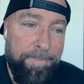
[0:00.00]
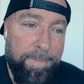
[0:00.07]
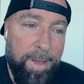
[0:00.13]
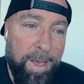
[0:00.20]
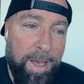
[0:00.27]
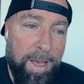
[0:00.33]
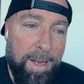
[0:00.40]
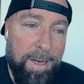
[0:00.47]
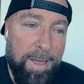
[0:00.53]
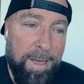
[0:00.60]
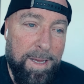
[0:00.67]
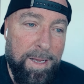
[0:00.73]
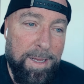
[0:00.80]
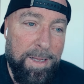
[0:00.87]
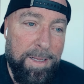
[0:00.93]
And
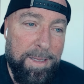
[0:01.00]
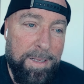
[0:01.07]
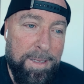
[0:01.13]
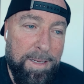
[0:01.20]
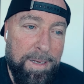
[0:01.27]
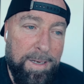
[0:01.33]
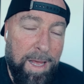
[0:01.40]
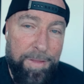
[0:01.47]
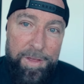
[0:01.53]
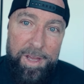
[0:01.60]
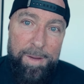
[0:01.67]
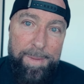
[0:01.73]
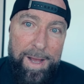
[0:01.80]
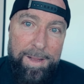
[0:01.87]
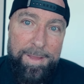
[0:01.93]
uh,
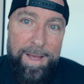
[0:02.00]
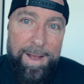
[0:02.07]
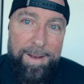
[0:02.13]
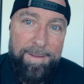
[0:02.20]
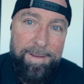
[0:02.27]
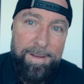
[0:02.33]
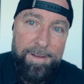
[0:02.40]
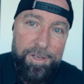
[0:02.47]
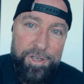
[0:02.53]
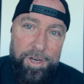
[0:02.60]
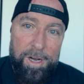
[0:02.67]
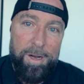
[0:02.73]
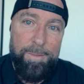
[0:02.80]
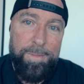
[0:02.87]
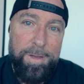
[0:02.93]
nothing about that
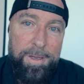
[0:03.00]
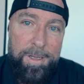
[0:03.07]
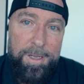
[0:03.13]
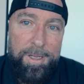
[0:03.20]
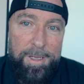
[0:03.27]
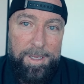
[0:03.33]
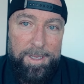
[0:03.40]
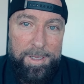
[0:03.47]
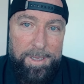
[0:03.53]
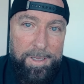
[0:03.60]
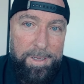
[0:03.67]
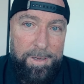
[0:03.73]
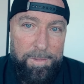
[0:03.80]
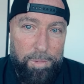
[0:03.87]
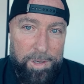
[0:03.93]
job
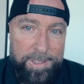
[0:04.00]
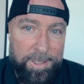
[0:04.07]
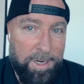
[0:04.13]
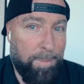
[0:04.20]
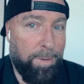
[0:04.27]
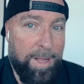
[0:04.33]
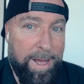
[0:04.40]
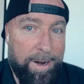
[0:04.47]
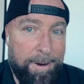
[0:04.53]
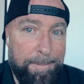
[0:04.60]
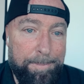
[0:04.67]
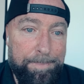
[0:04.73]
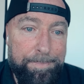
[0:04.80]
was on a platter.